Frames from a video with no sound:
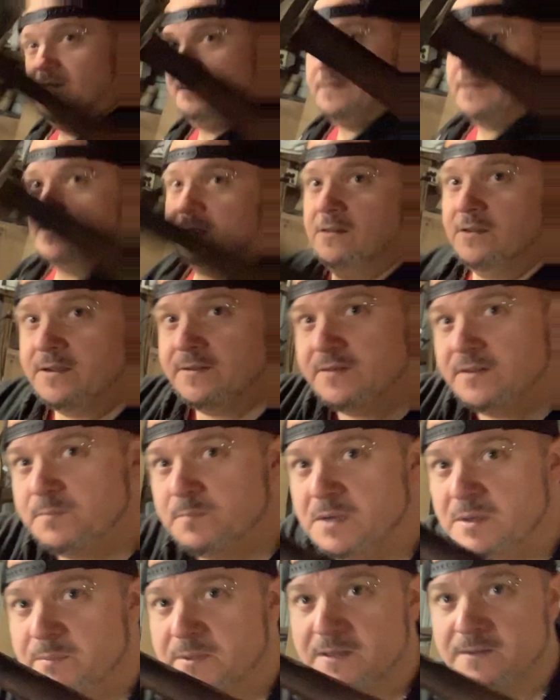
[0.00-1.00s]
take a look at
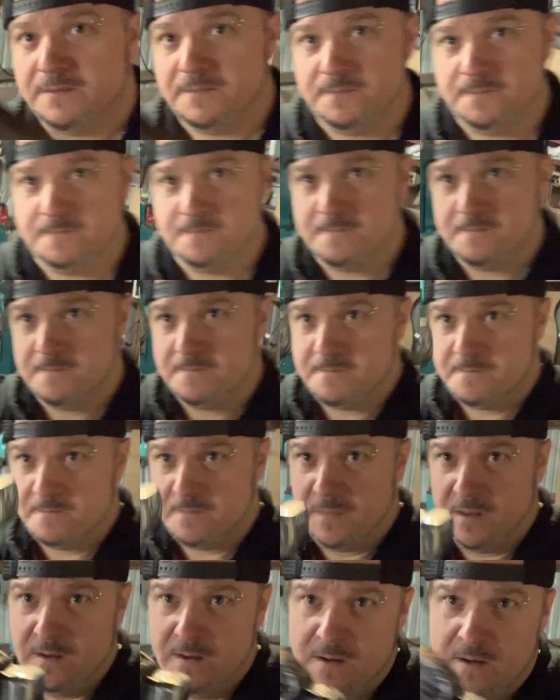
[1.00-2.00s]
this puppy.
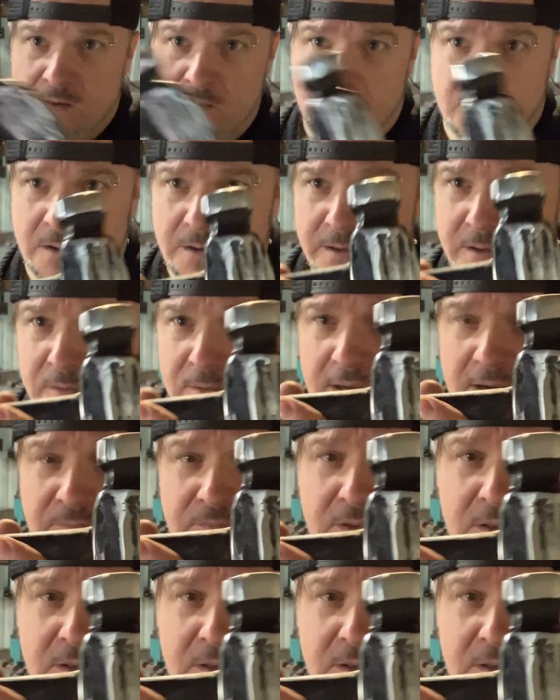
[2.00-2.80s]
All you have